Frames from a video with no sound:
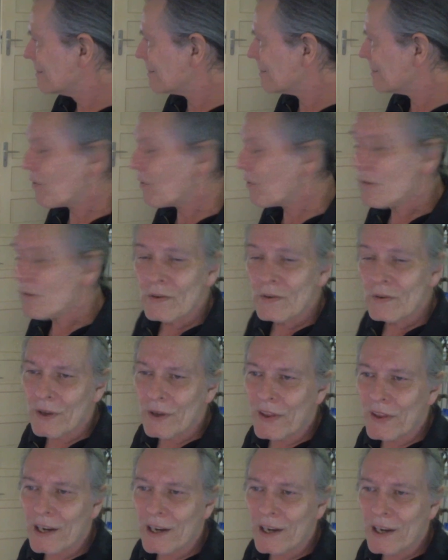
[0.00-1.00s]
oh, one
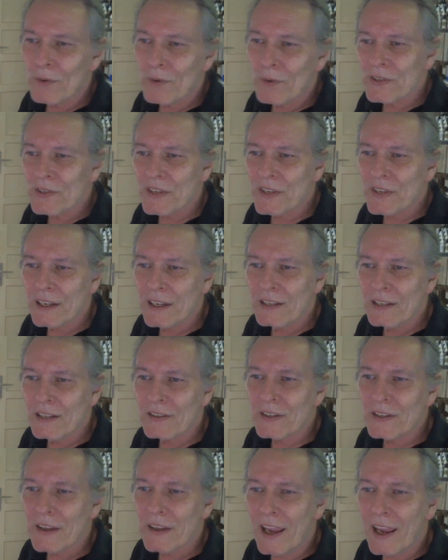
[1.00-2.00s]
thing I want to say is
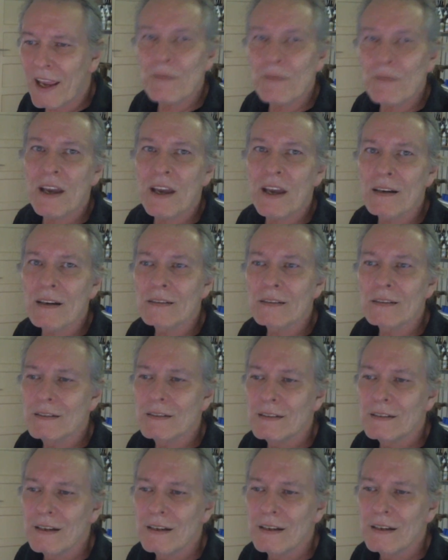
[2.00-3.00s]
the ABL
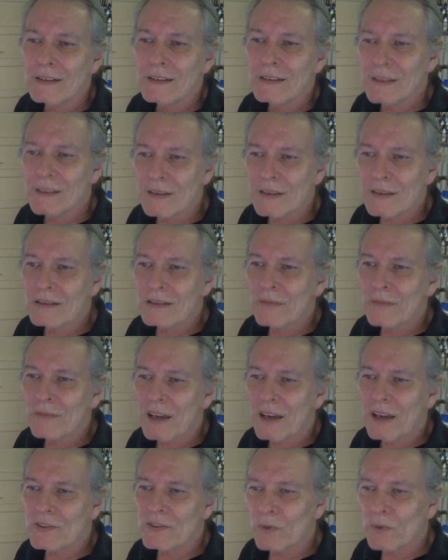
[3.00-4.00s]
system
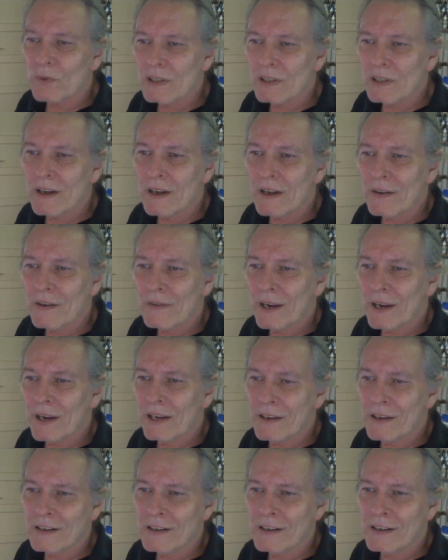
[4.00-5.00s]
that is working on it right
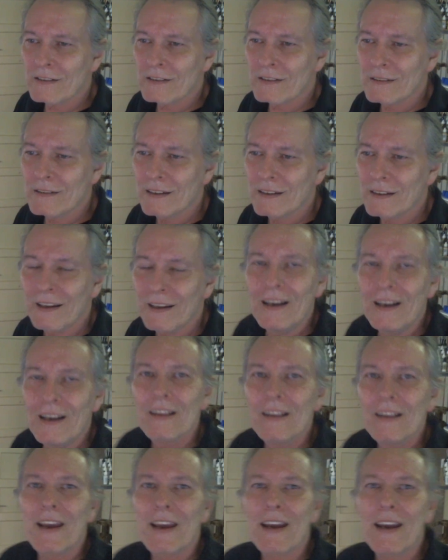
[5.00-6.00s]
now.
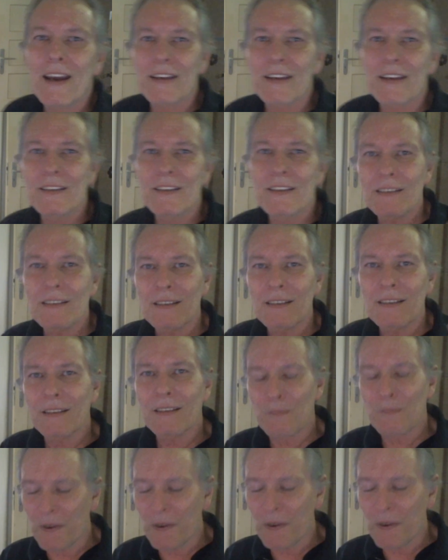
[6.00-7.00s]
That
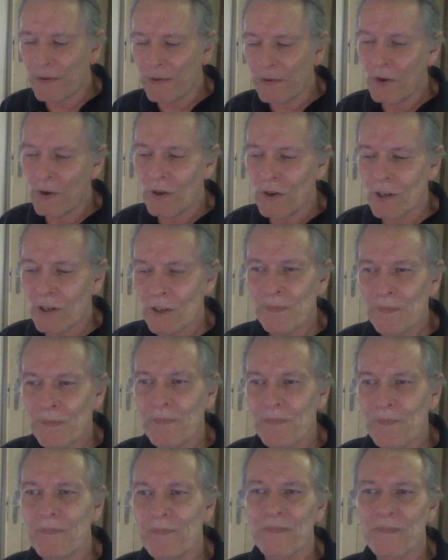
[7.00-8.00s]
is before
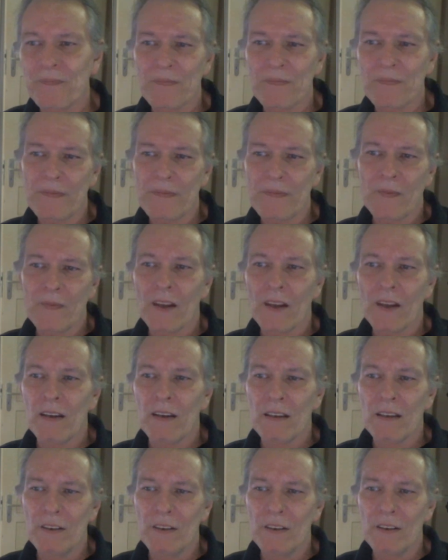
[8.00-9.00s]

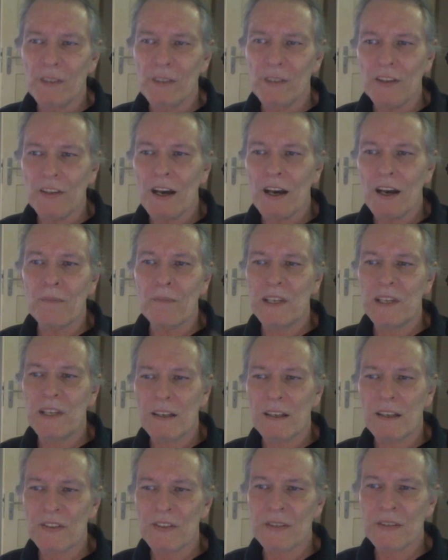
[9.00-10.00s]
you did the
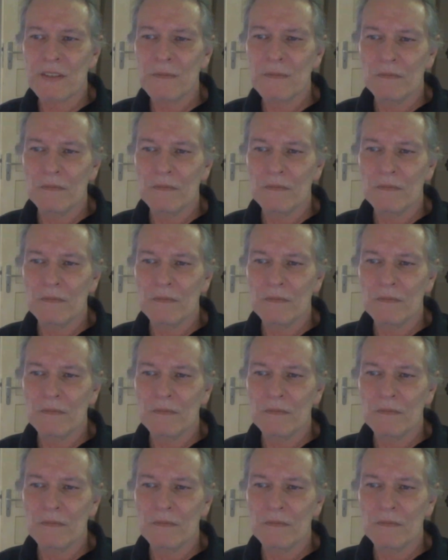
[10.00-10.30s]
updates